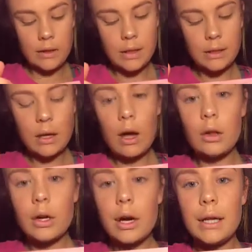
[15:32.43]
this
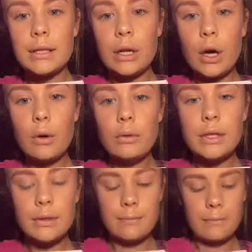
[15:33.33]
color. It's
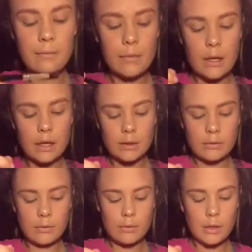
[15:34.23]
Oat, and
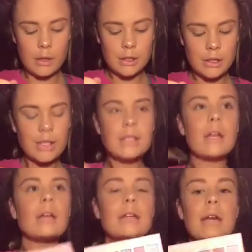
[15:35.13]
it's
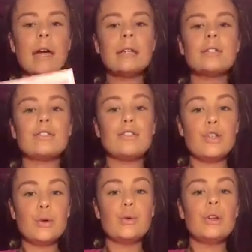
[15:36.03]
just a nice
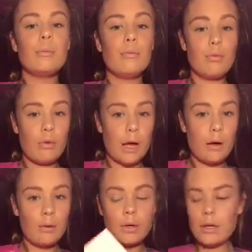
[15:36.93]
nude
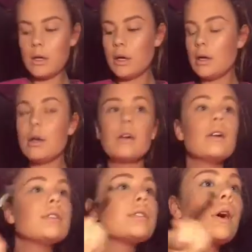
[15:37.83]
brown.
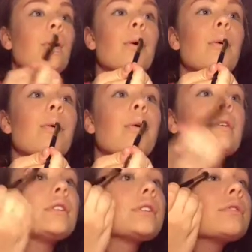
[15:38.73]
So
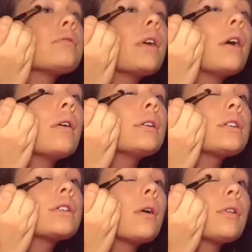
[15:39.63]
just
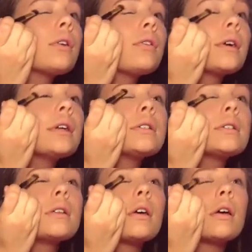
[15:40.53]
go in the crease